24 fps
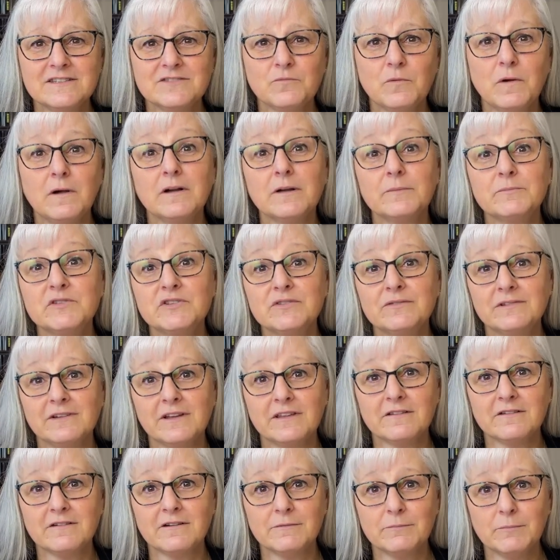welcome to
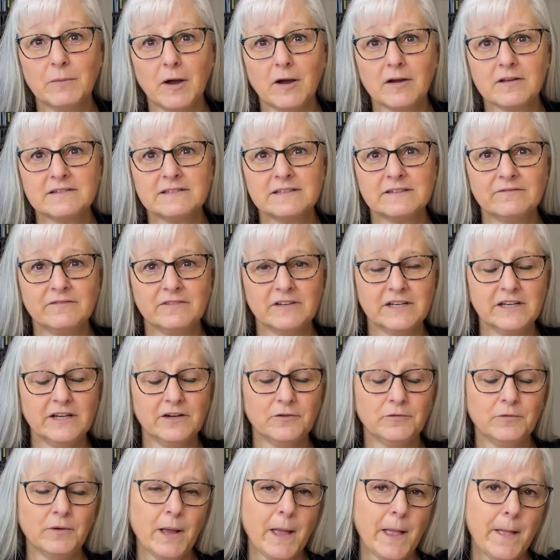another unboxing
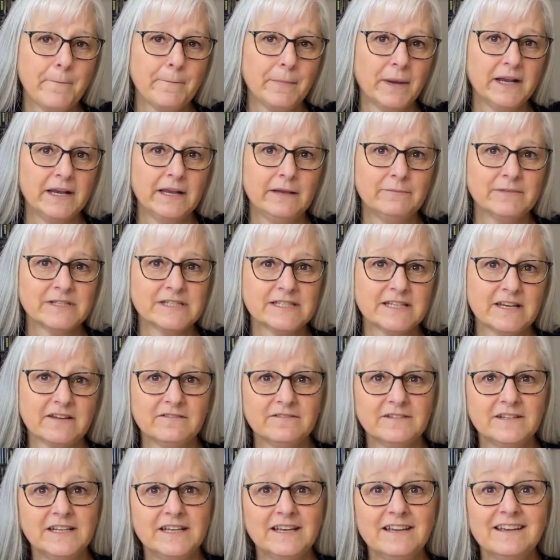video. My name is
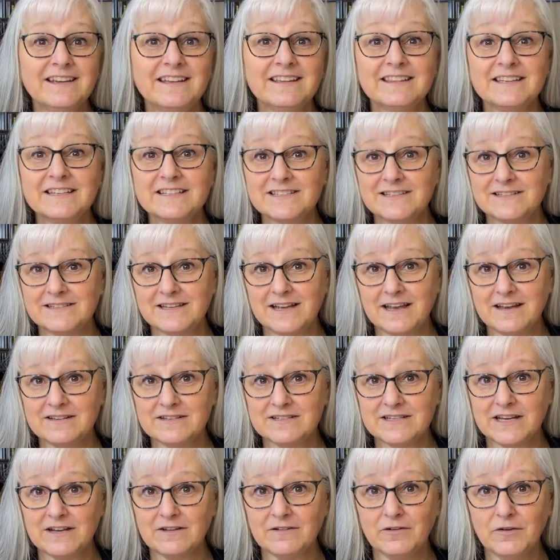Stephanie and this is
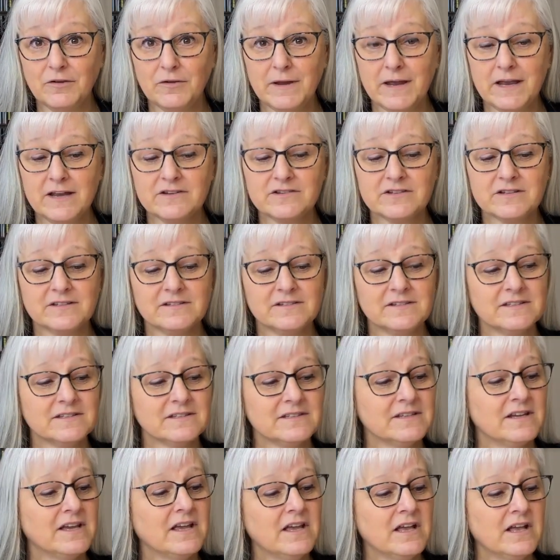Ashtown
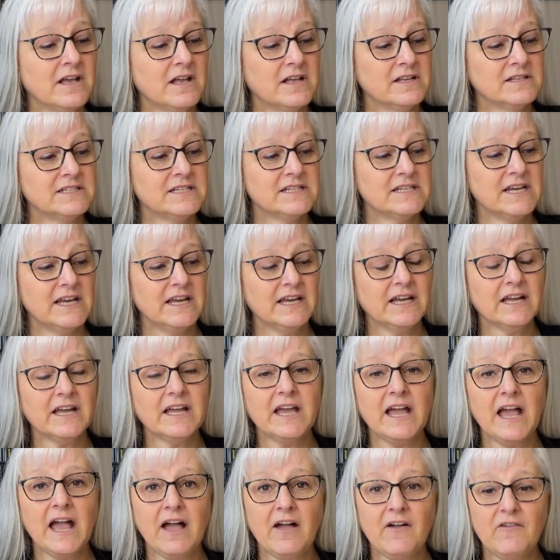Creations. Today I
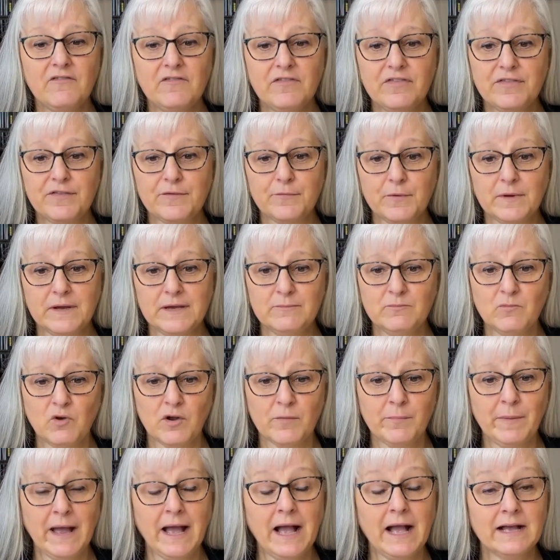have 3
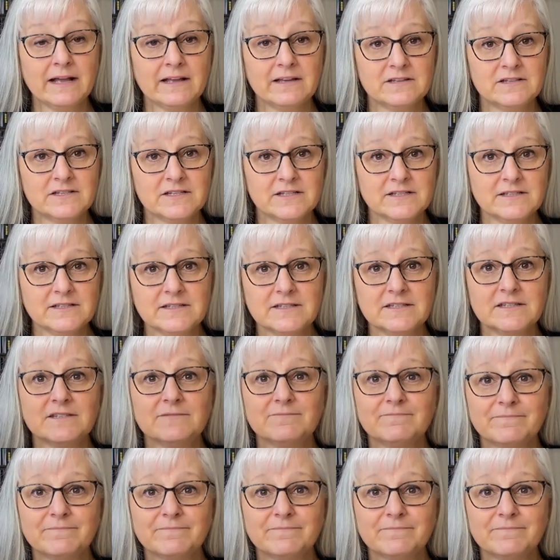more packages